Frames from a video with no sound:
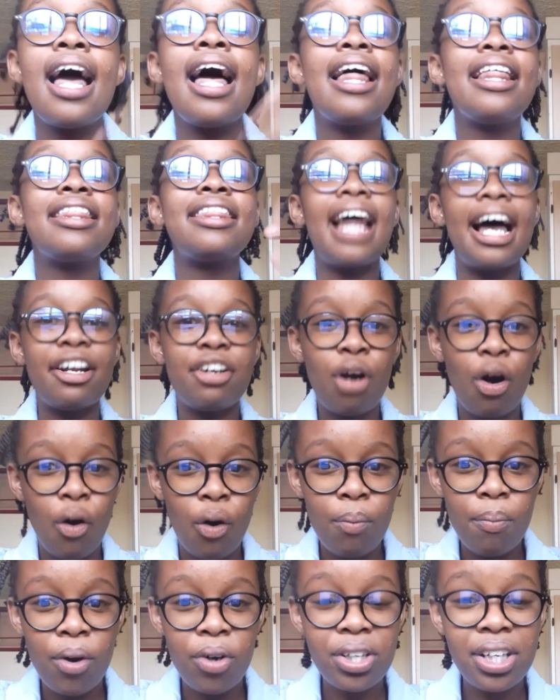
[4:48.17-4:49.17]
that
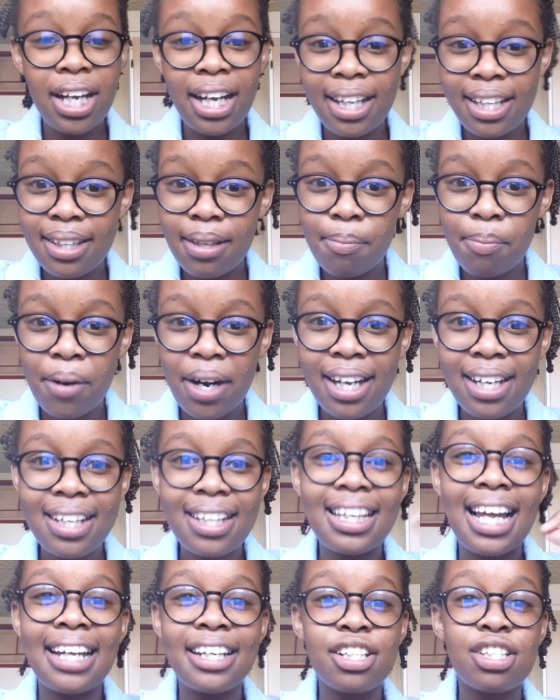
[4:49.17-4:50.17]
hormone in the brain
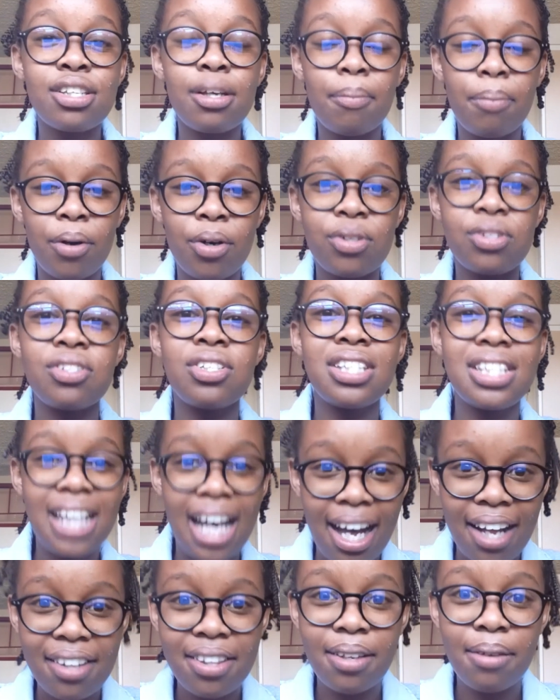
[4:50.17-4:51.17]
that is supposed to
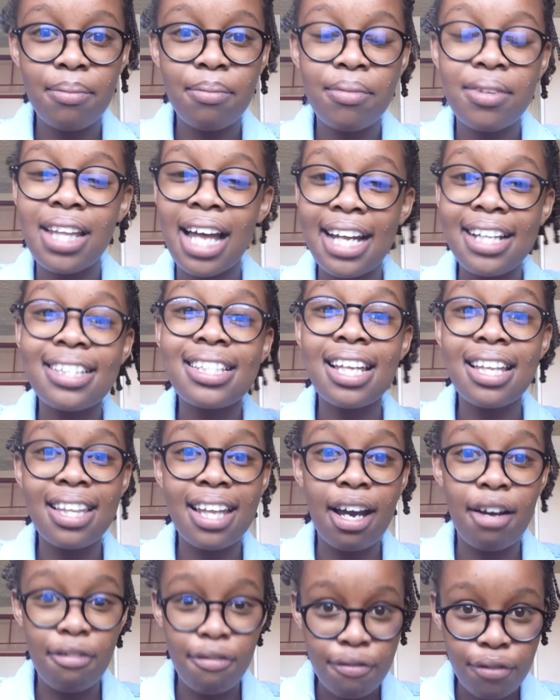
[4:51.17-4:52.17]
tell them that
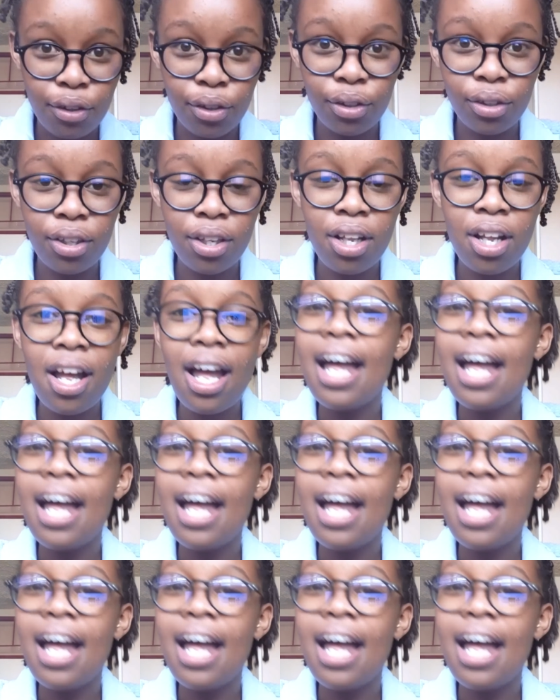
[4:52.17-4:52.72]
they are full